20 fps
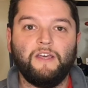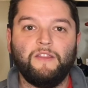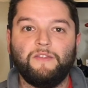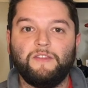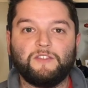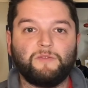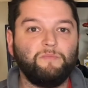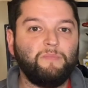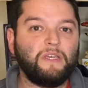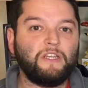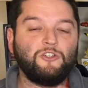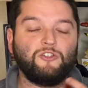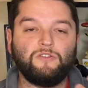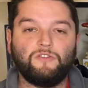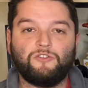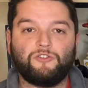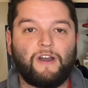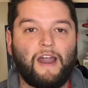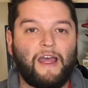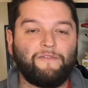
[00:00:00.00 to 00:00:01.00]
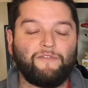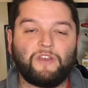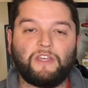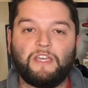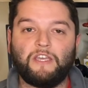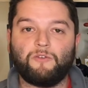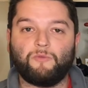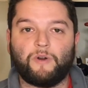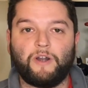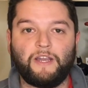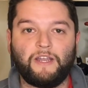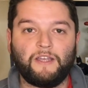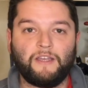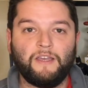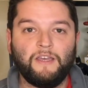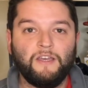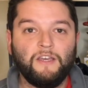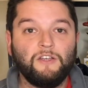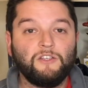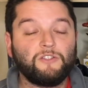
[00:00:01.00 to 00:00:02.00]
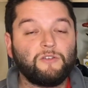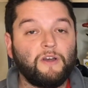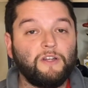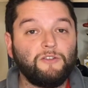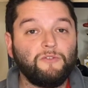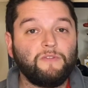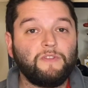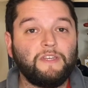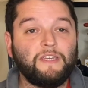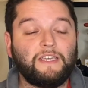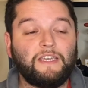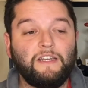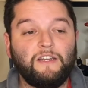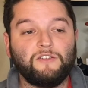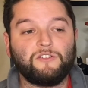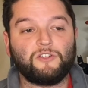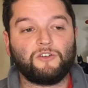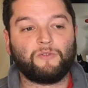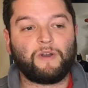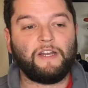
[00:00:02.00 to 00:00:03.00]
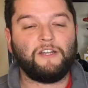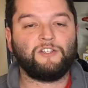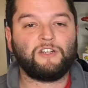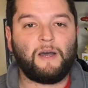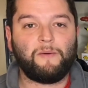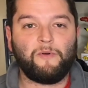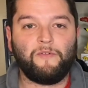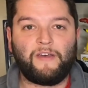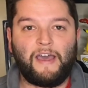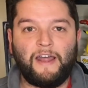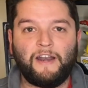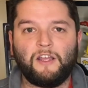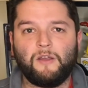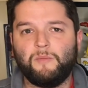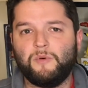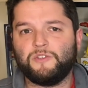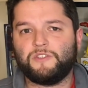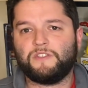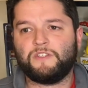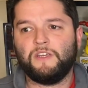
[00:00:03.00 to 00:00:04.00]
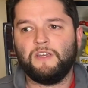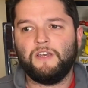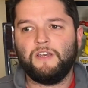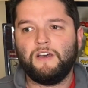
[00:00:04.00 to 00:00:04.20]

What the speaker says: this big trafficking ring. So I do think he does a great job of adding almost